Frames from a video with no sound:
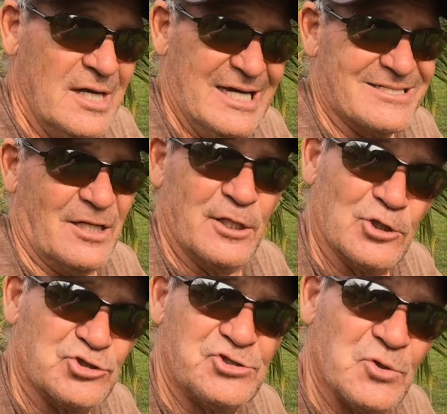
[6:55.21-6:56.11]
It's a little
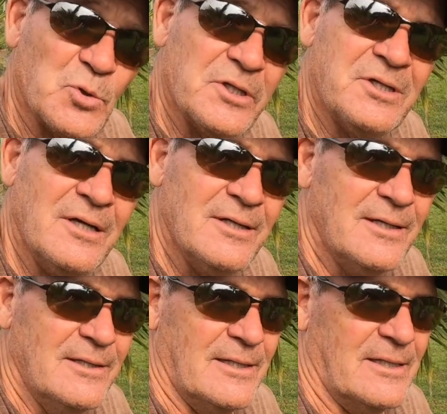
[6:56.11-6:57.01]
short,
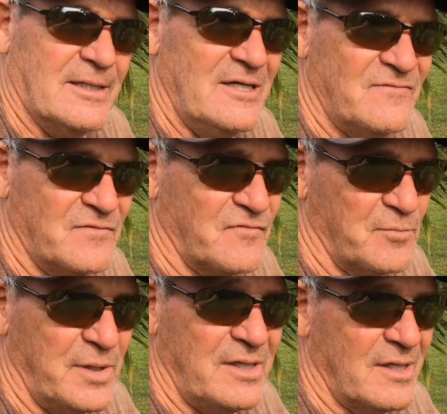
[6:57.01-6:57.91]
even for
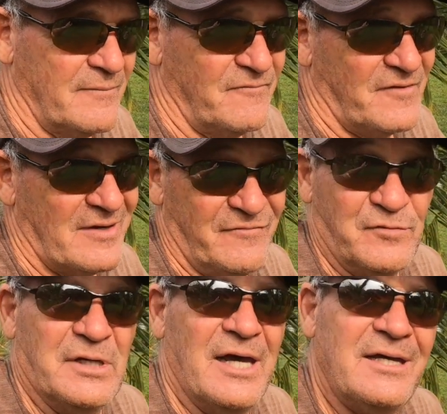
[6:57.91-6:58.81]
me, and I'm
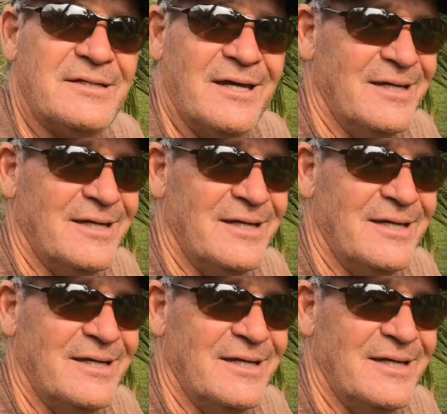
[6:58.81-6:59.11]
5'8".